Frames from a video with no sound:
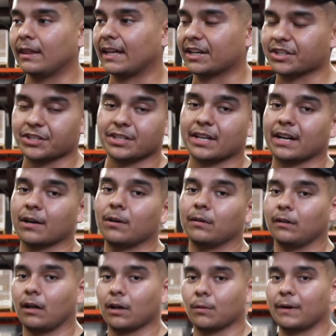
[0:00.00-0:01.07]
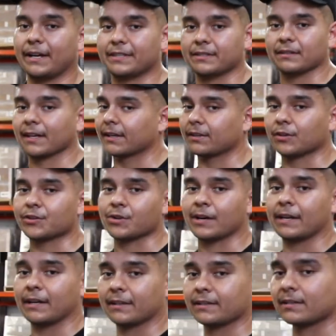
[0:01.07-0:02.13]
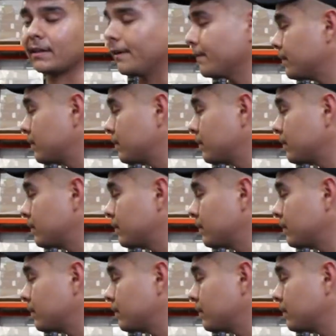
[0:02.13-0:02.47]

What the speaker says: that can just kind of go a long ways in like your training and stuff.